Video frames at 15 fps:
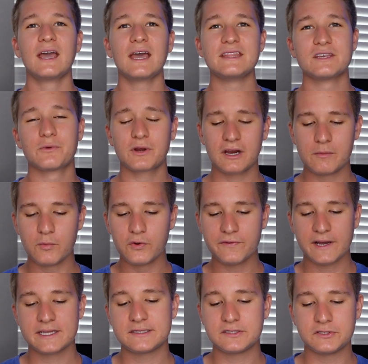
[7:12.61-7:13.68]
And then we're gonna move
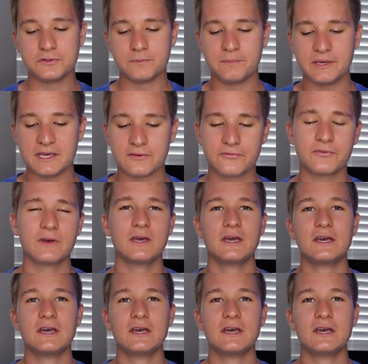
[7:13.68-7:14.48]
on to beef.